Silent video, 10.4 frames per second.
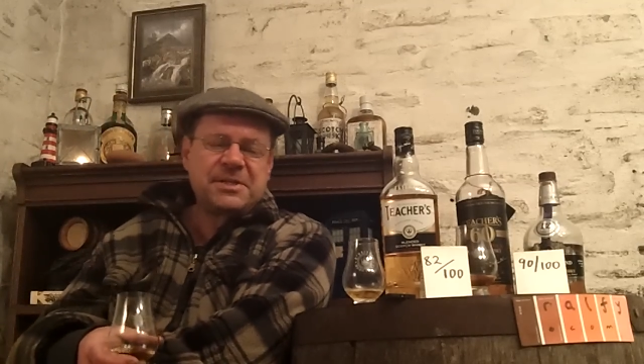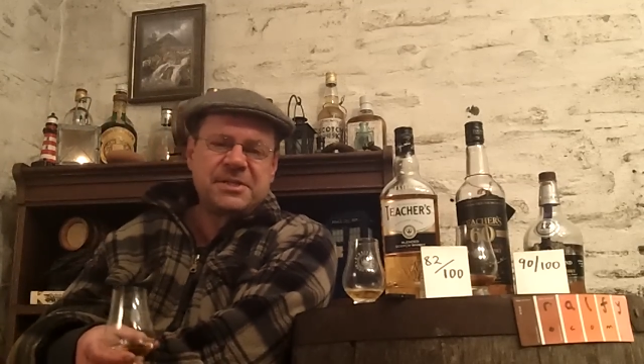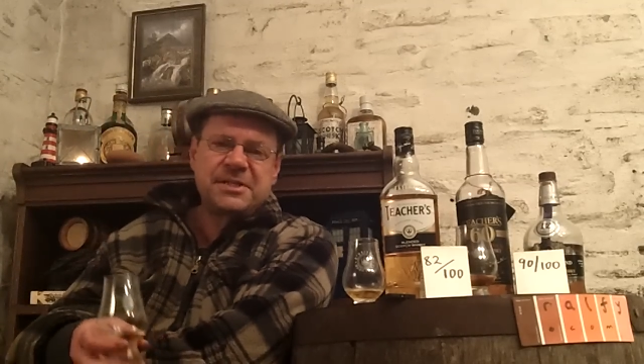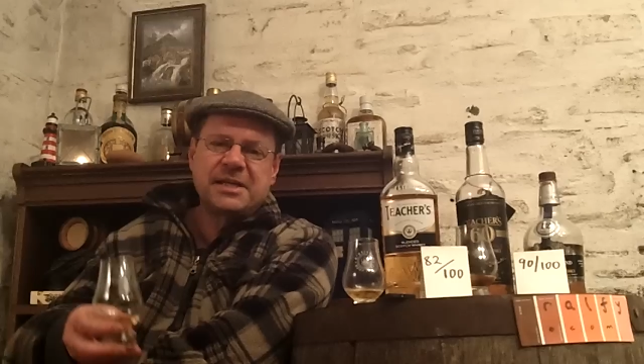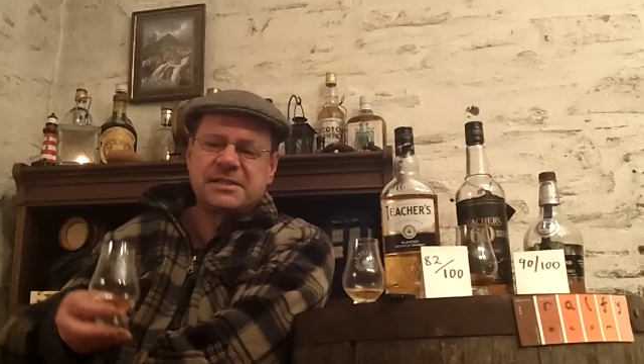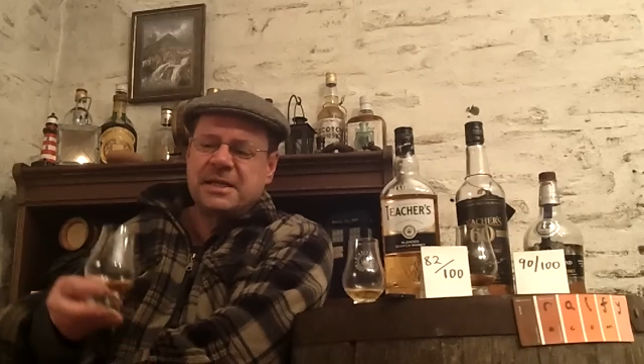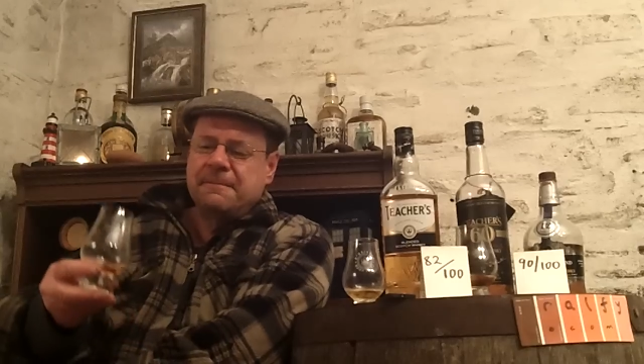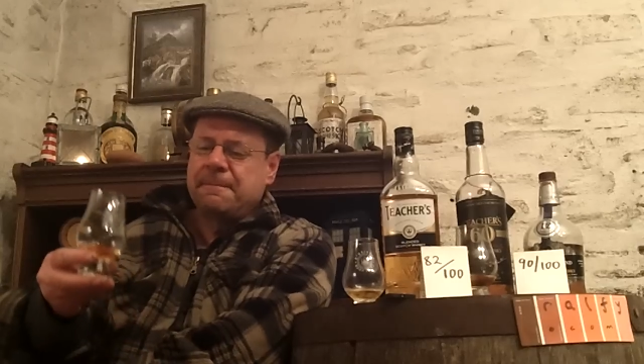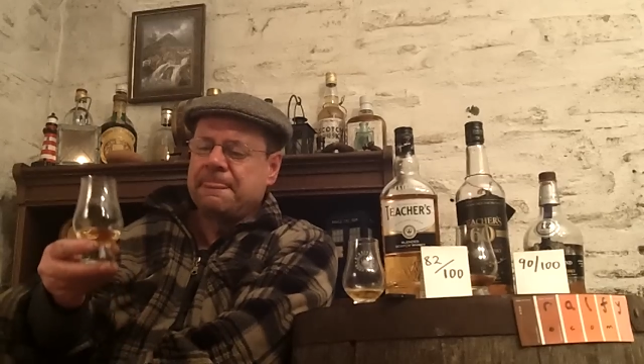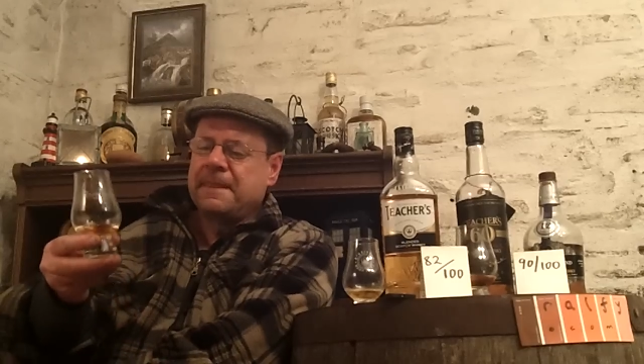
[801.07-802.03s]
to
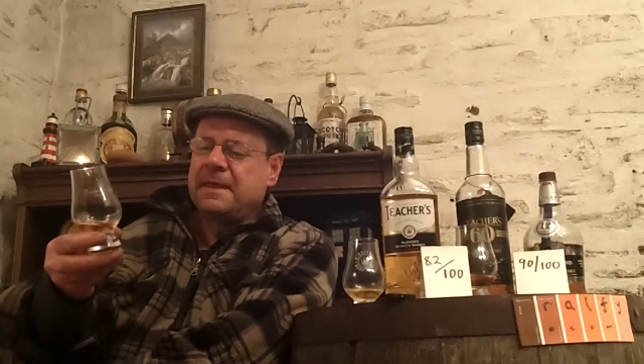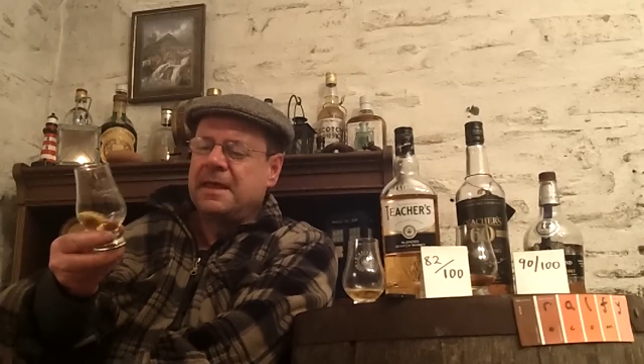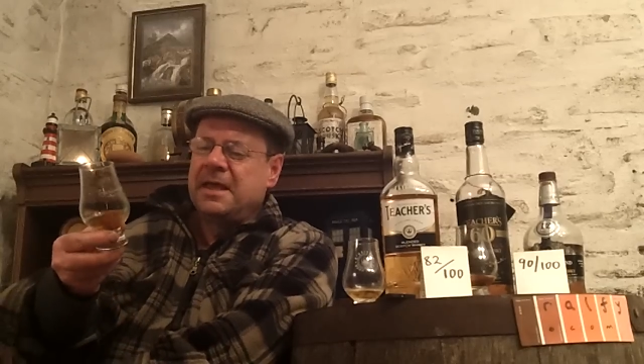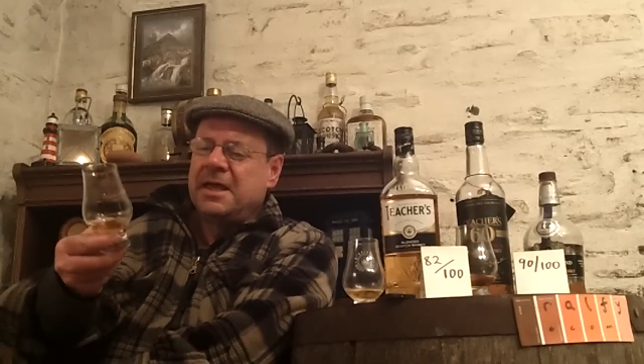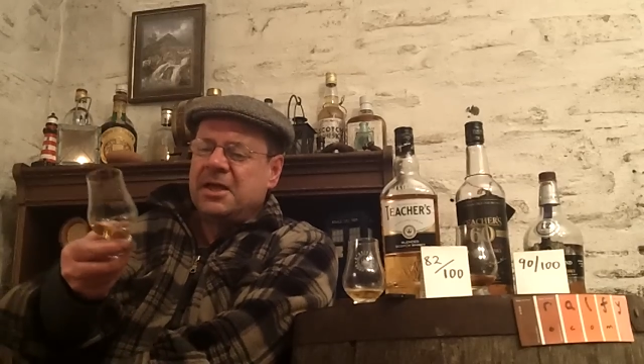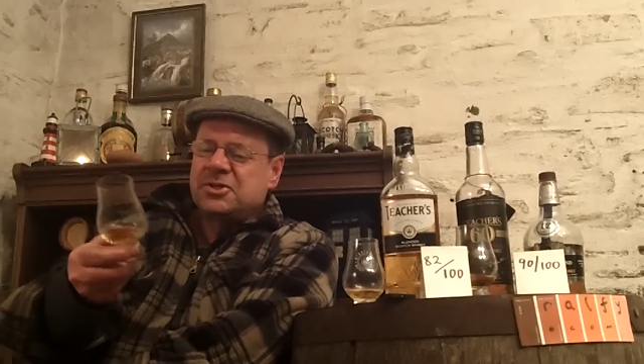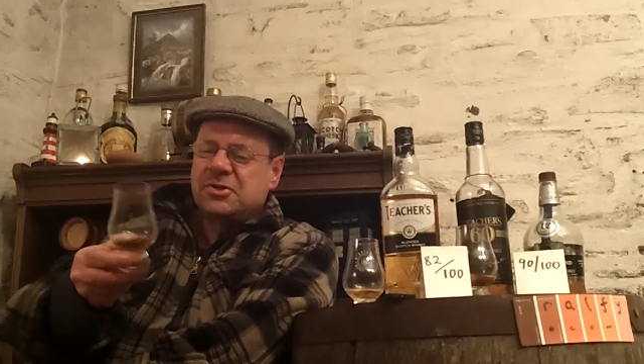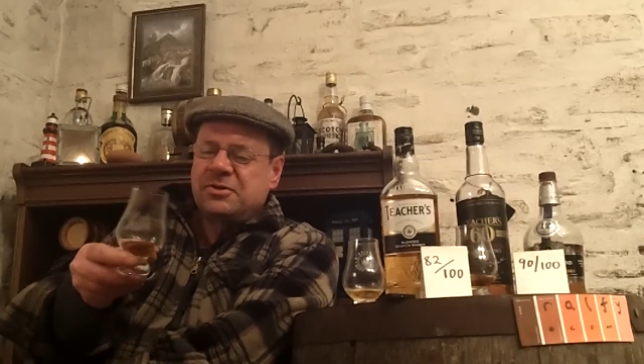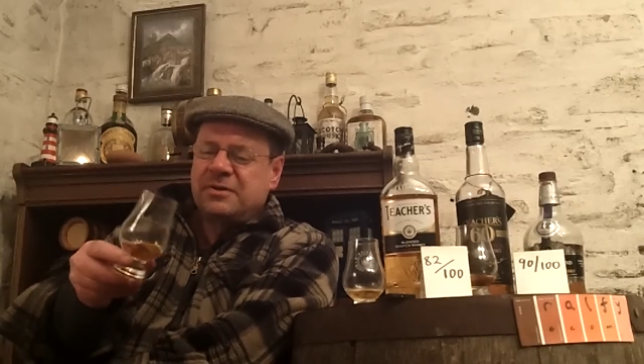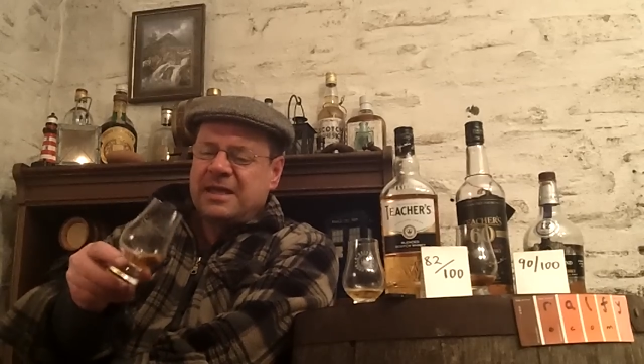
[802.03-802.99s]
60.
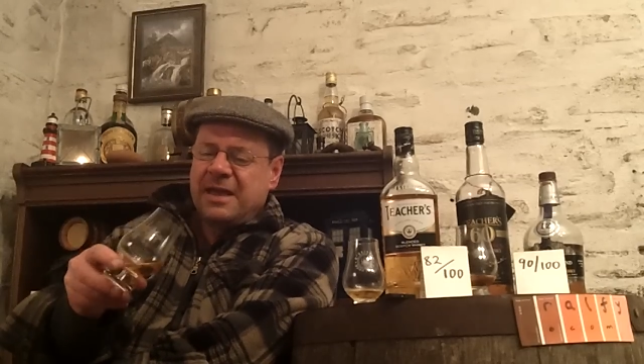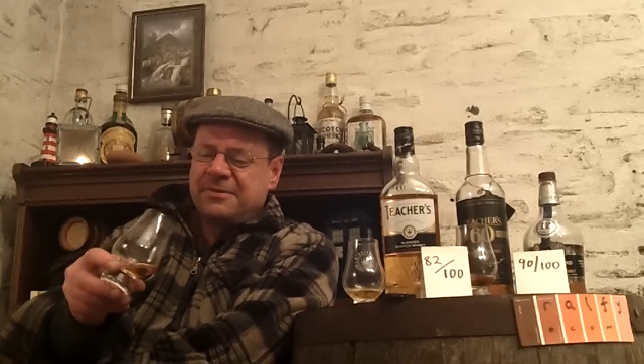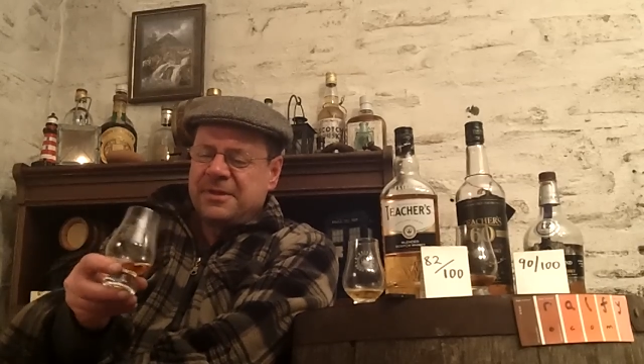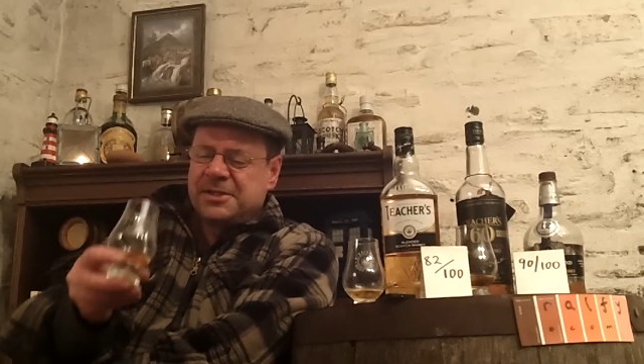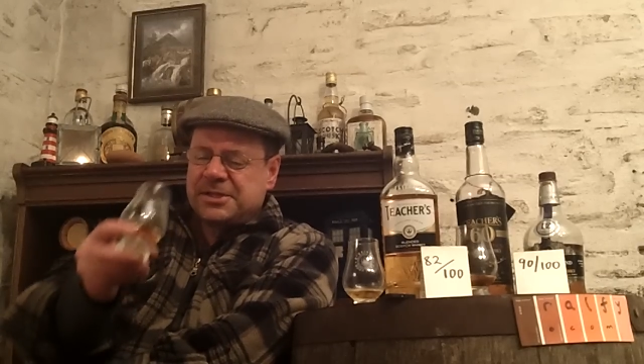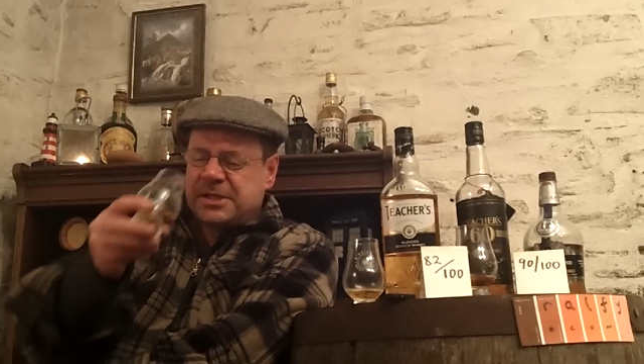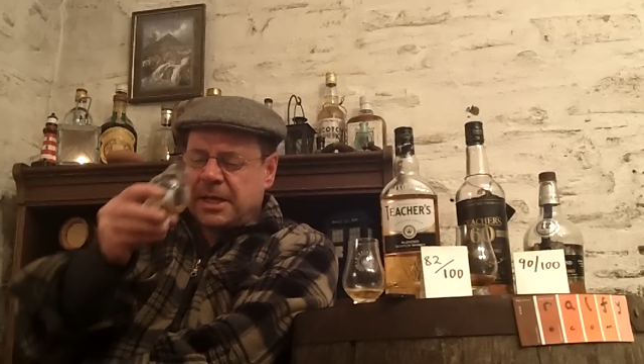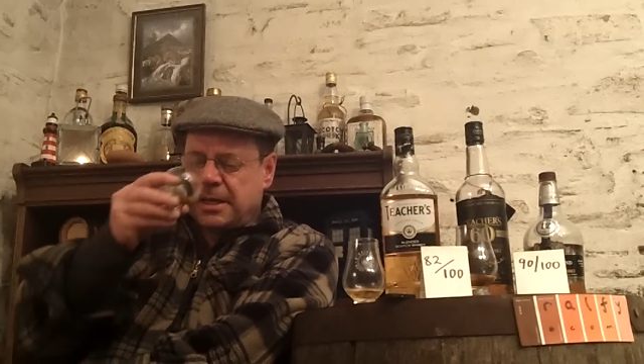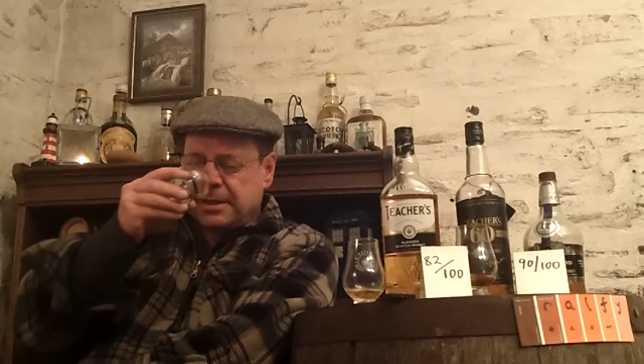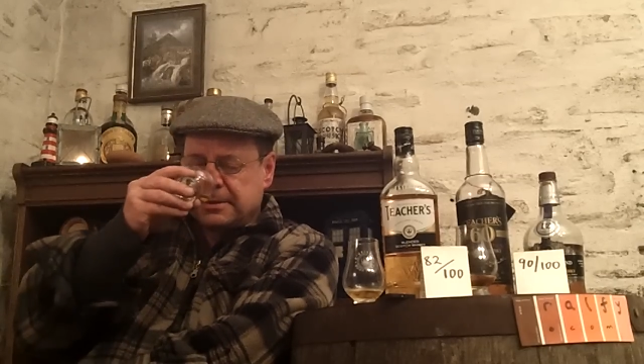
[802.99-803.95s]
So you get this